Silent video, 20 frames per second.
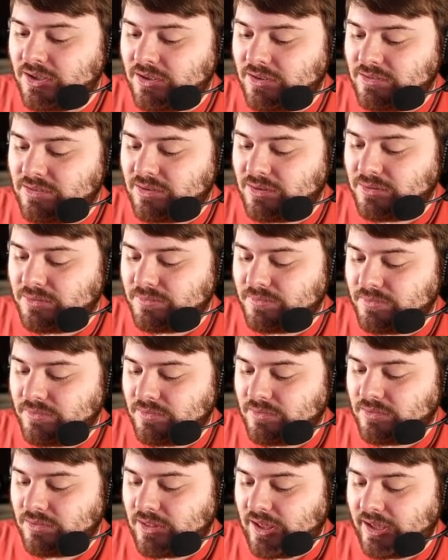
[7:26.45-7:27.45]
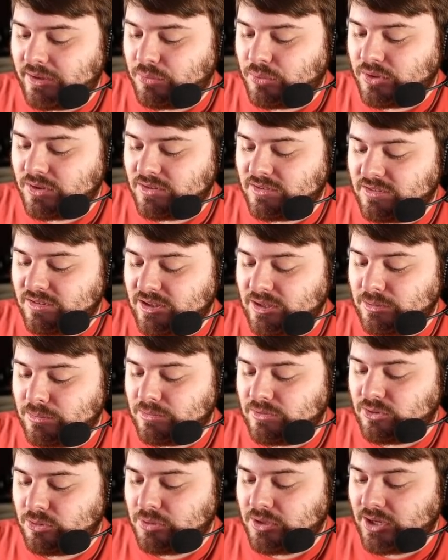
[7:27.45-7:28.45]
so that one
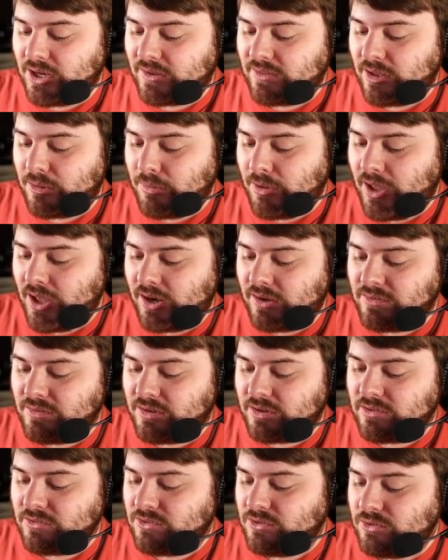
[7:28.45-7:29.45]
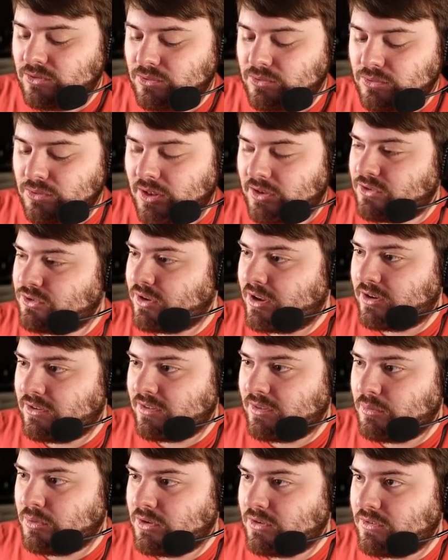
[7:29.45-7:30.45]
seems to be not that bad as long as you do that strategy
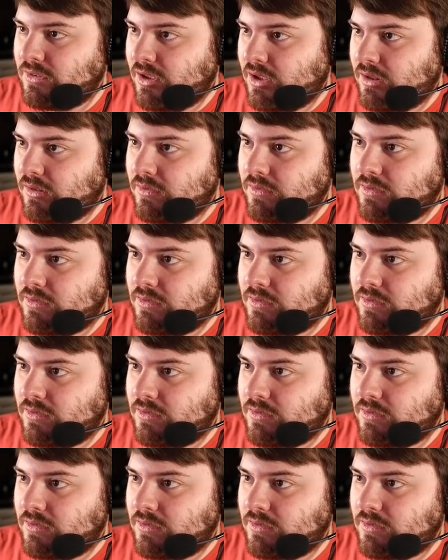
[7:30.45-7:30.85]
that we just did.